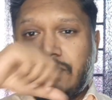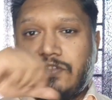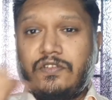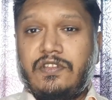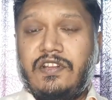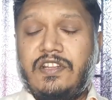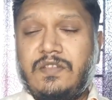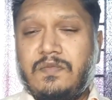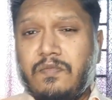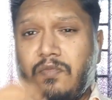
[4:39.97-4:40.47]

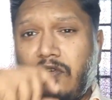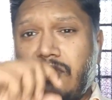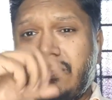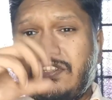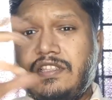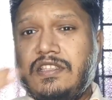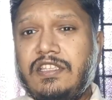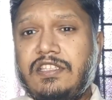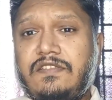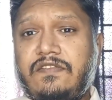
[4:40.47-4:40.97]
So there is
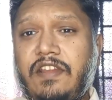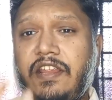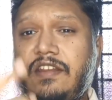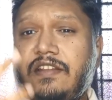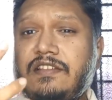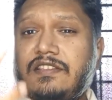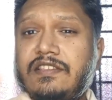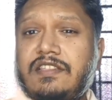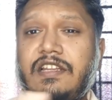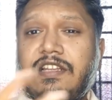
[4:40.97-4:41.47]
moss in this
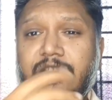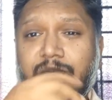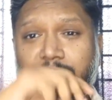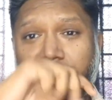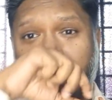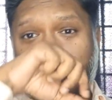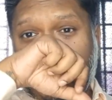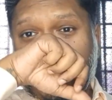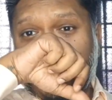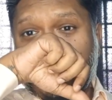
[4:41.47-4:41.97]
fragrance that is
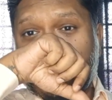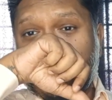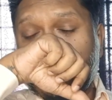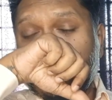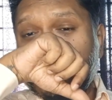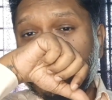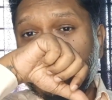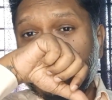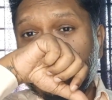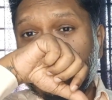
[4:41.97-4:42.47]
playing
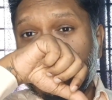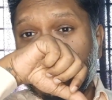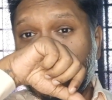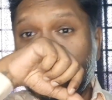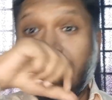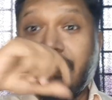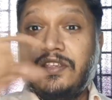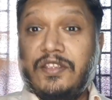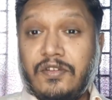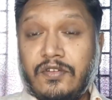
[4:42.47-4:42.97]

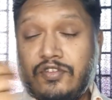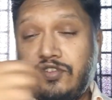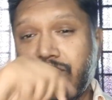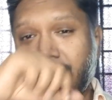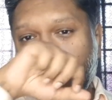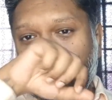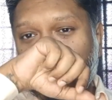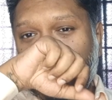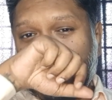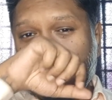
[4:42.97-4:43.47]
a huge
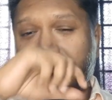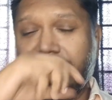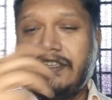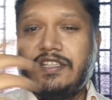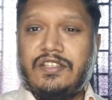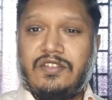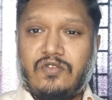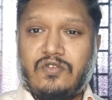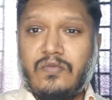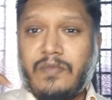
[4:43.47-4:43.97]
role, at
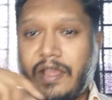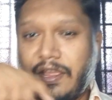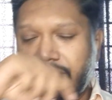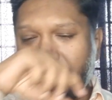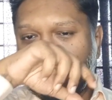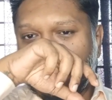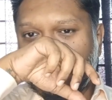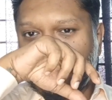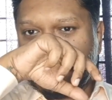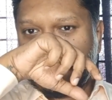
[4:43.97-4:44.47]
least to my
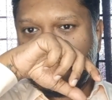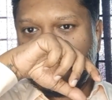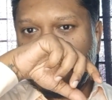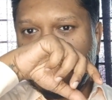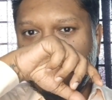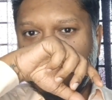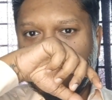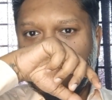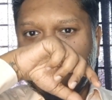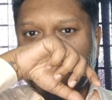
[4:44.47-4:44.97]
nose.
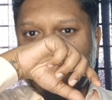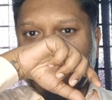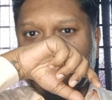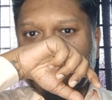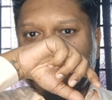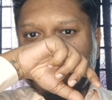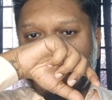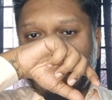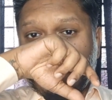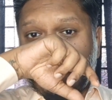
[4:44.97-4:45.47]

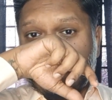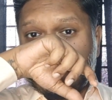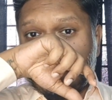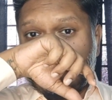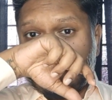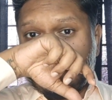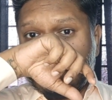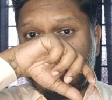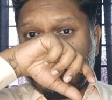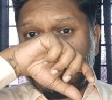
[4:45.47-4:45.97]
The
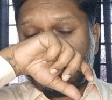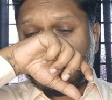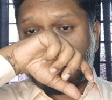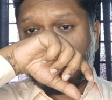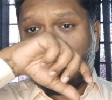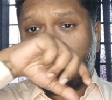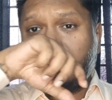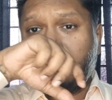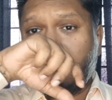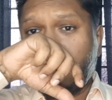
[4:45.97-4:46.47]
mossy tone is
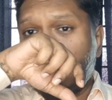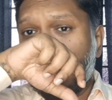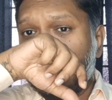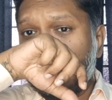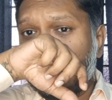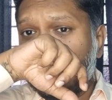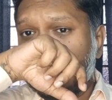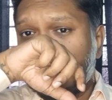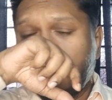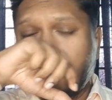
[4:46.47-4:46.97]
quite
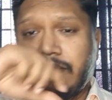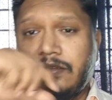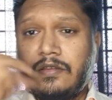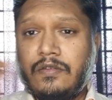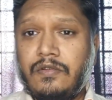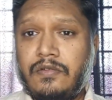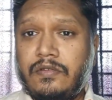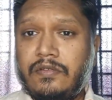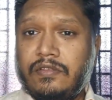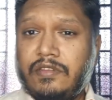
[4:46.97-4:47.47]
prominent.
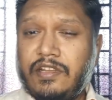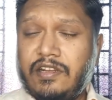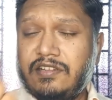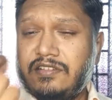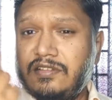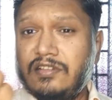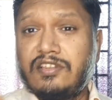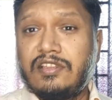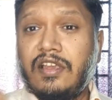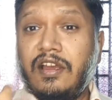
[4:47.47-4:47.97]
There
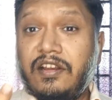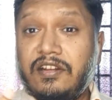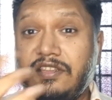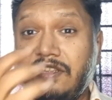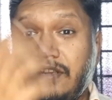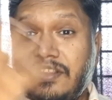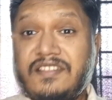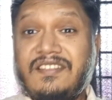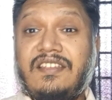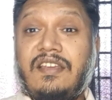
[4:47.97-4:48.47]
is this
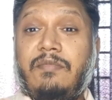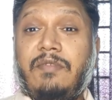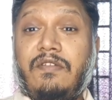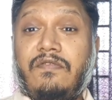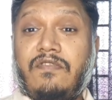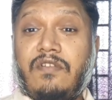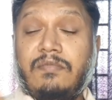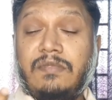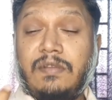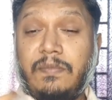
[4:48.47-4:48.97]
earthiness
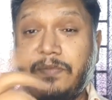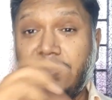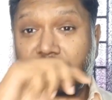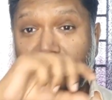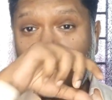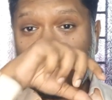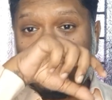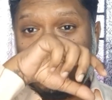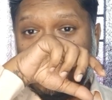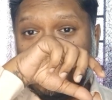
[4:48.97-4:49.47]
coming from the
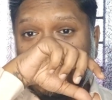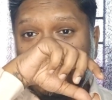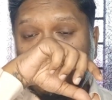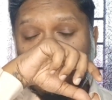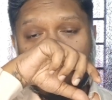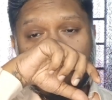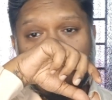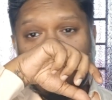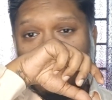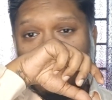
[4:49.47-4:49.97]
patchouli.